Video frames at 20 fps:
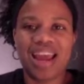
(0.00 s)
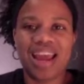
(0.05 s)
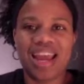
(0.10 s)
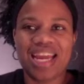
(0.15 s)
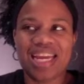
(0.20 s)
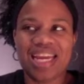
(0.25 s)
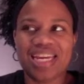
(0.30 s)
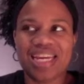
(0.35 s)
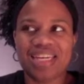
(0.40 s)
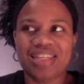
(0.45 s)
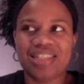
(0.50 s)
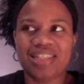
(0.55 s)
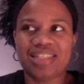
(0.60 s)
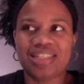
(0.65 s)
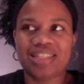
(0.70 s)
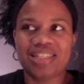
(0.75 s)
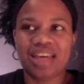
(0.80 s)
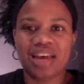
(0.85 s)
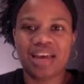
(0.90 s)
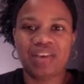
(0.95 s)

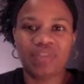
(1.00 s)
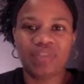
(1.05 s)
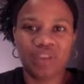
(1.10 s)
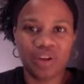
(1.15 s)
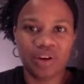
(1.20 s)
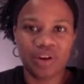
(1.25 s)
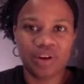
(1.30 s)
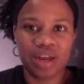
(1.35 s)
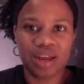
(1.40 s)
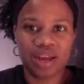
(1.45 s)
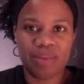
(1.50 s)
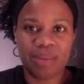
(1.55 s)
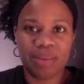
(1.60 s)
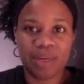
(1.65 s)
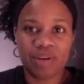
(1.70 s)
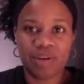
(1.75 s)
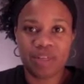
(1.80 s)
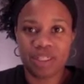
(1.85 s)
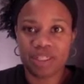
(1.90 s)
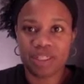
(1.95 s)
and I figured I'd
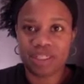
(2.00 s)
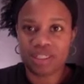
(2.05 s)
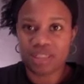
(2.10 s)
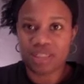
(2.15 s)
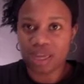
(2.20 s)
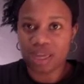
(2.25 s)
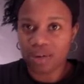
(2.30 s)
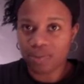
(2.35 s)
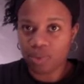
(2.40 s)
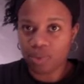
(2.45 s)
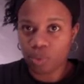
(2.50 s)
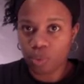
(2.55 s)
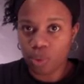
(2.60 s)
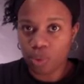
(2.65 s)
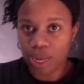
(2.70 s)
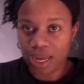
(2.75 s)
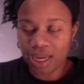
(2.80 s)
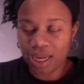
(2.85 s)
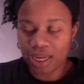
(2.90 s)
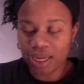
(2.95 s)
better get this out of the
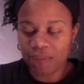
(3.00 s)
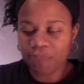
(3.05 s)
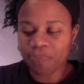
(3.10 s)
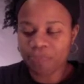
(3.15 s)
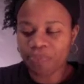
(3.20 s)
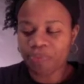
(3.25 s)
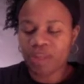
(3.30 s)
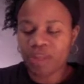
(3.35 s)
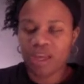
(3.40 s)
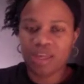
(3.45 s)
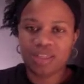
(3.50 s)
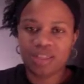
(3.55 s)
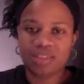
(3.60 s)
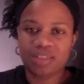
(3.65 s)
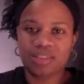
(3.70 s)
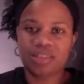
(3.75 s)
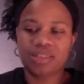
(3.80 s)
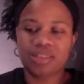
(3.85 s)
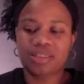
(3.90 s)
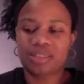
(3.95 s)
way
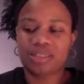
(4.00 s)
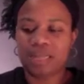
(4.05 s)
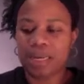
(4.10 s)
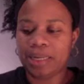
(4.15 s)
since